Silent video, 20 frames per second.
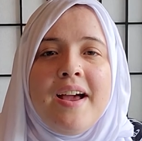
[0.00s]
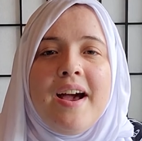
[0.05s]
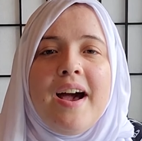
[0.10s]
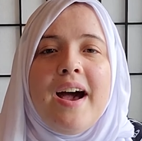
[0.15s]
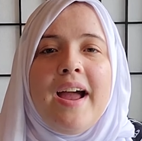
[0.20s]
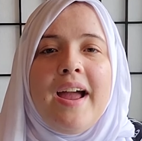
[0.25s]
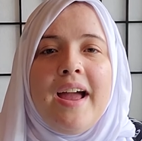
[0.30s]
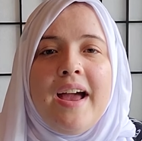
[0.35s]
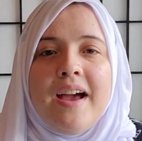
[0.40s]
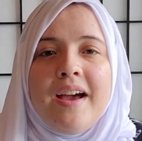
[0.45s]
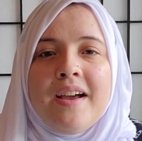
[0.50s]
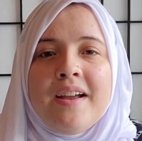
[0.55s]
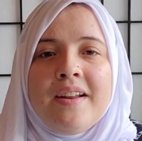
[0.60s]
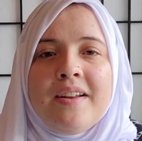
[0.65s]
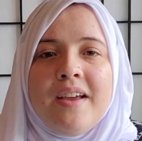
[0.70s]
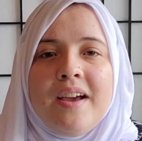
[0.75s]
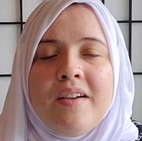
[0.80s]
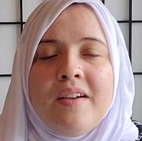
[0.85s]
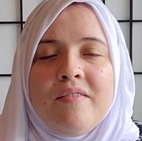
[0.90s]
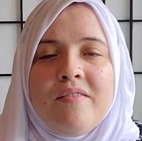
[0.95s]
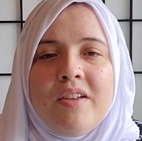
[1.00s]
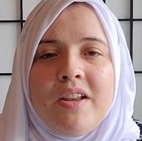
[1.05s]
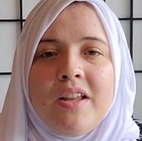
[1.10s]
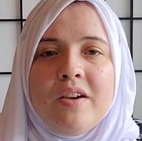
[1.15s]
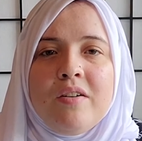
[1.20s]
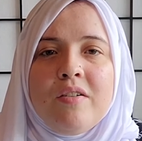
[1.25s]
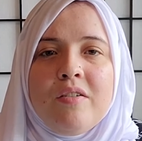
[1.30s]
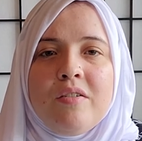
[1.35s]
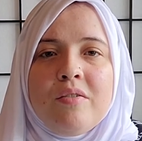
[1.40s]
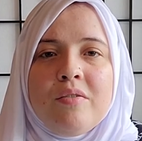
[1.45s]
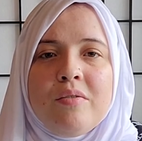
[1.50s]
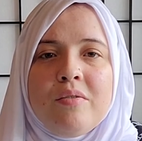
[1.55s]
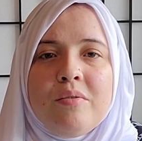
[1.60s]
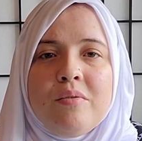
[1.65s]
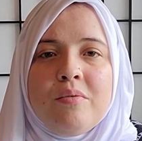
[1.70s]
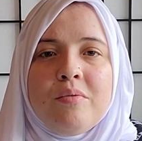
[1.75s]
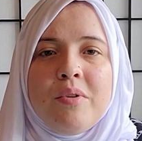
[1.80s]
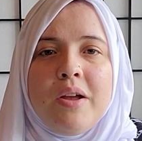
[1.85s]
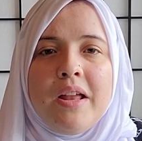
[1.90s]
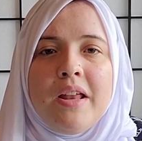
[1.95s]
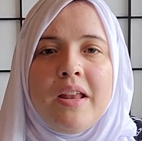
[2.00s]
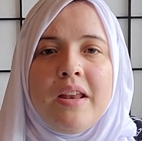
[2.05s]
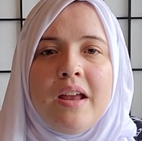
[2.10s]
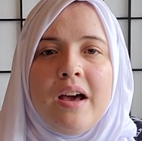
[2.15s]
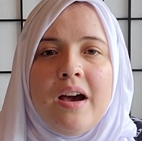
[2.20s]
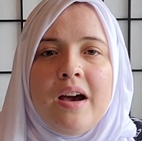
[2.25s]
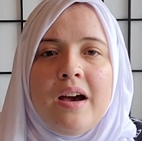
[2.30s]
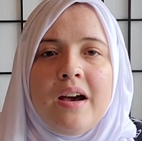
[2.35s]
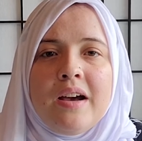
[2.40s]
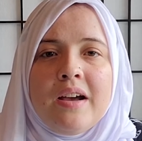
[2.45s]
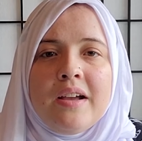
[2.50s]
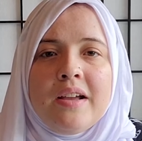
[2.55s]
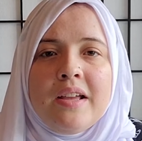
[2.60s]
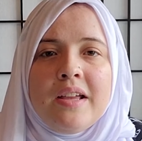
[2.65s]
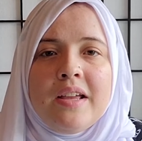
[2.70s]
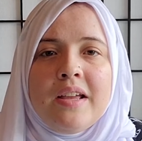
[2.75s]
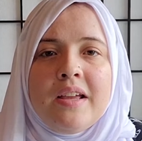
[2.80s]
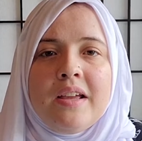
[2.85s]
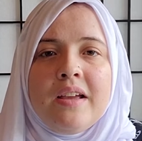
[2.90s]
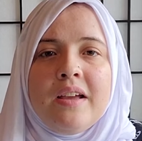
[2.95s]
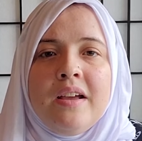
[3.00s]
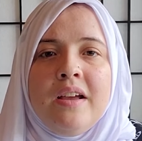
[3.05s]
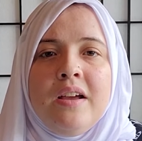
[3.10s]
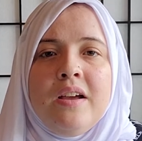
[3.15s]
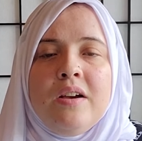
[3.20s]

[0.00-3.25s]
I had a video when I